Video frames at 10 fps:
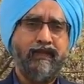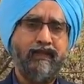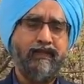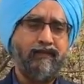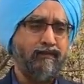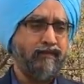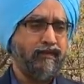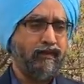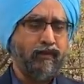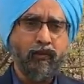uh,
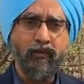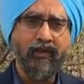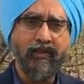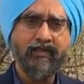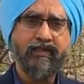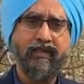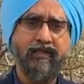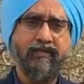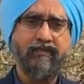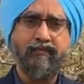concluded
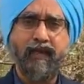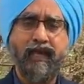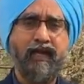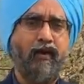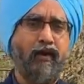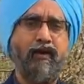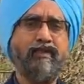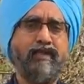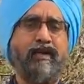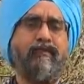by
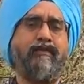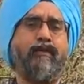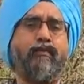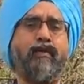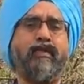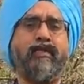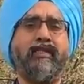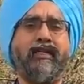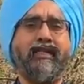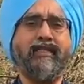all scientific community
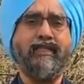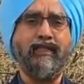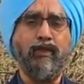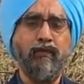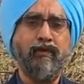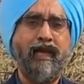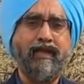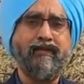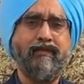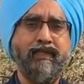that uh, human
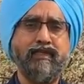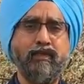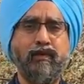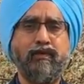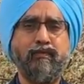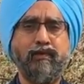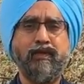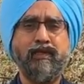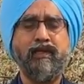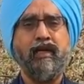activity is
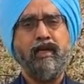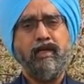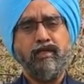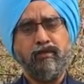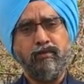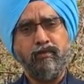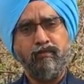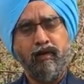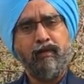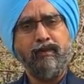contributing to
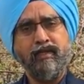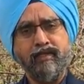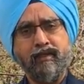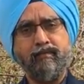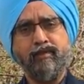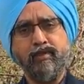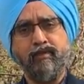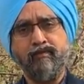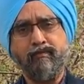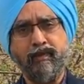warming the temperature
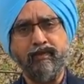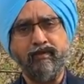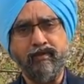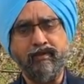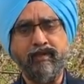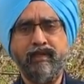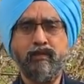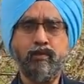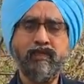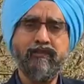of Mother Earth.
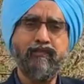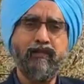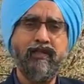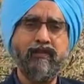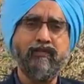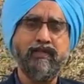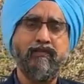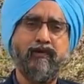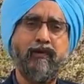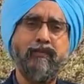And 2014 was the
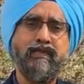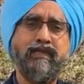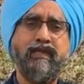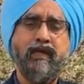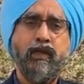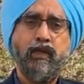warmest,